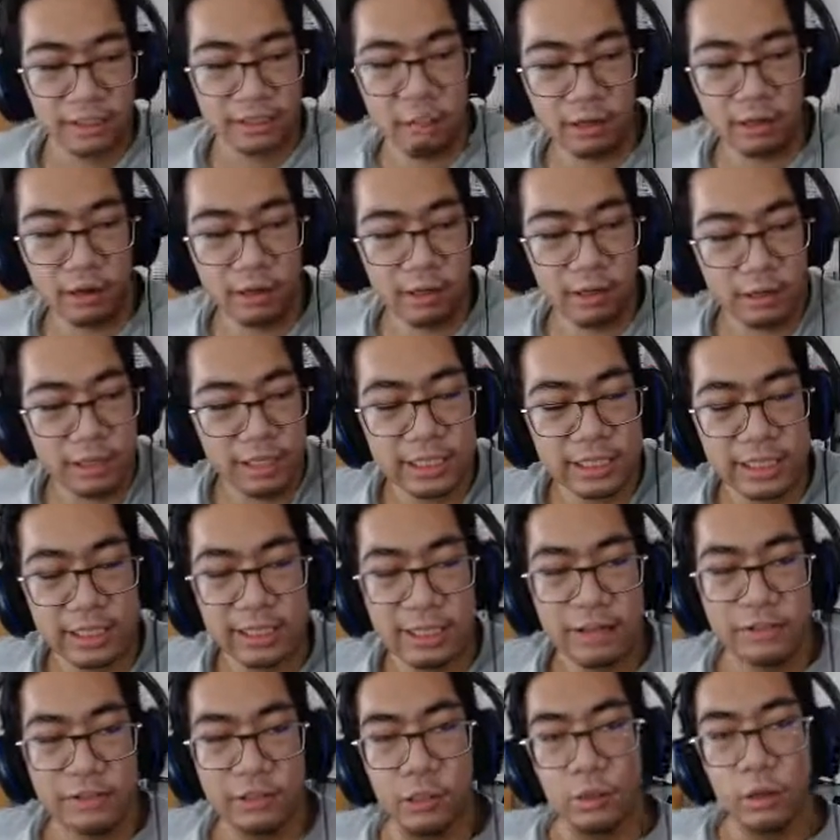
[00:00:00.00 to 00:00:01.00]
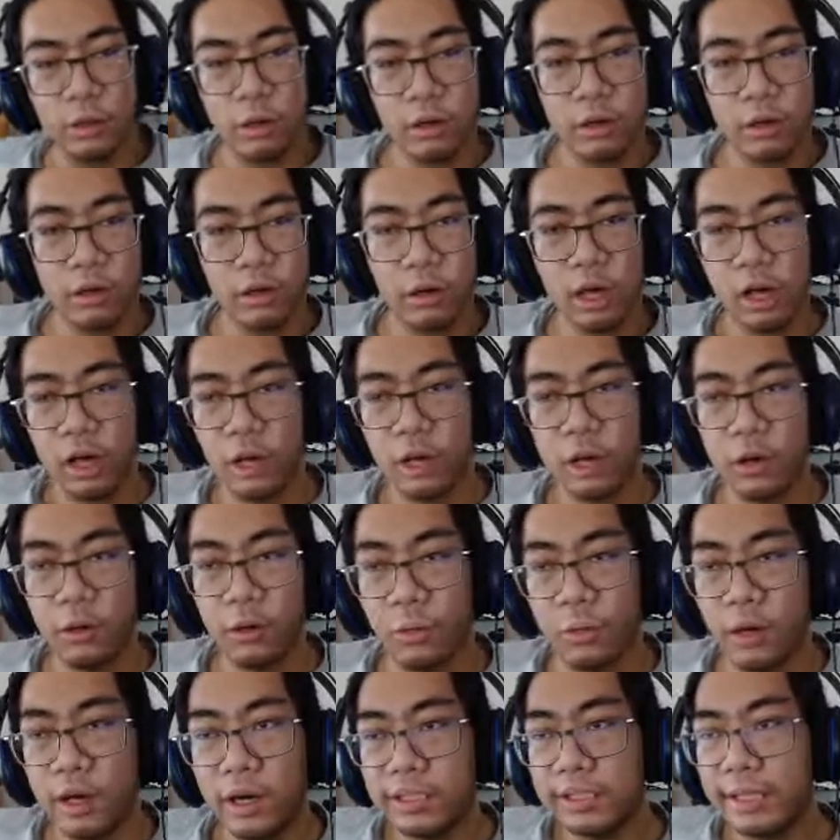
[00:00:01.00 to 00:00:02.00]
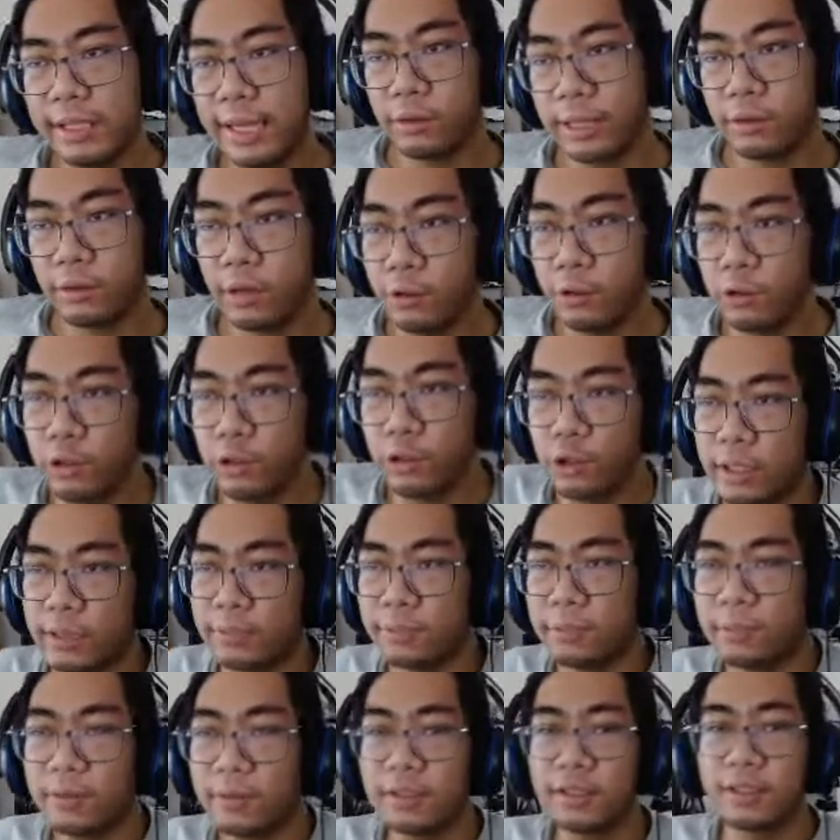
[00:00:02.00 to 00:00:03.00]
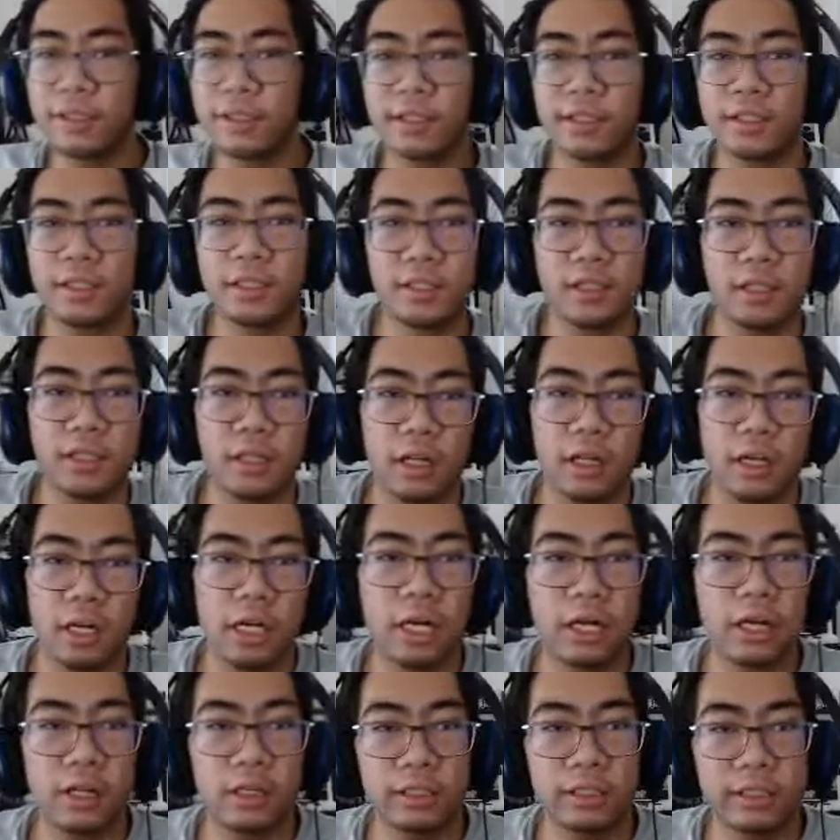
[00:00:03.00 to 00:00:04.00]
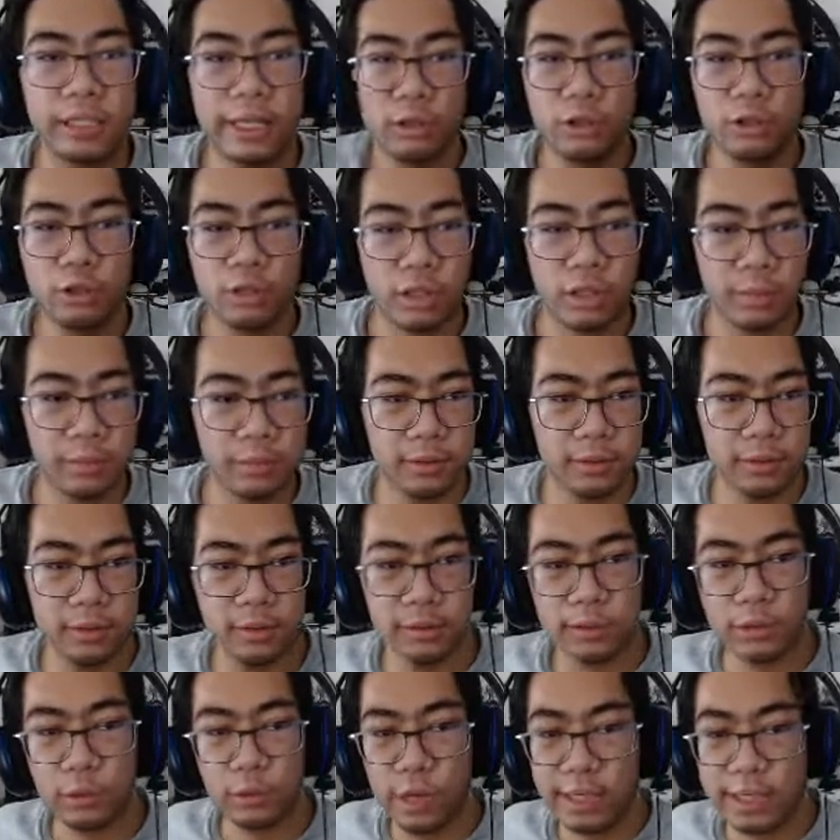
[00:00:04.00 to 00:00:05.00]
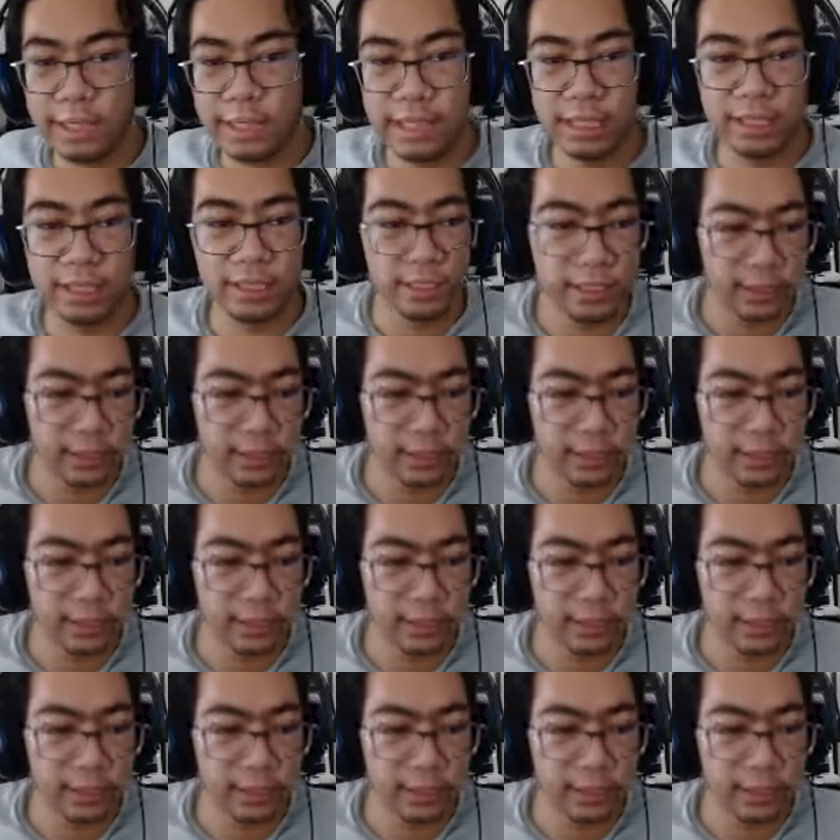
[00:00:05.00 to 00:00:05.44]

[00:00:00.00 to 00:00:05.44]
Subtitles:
Or else I'd have to do a 1 day road trip. Day trip to IKEA.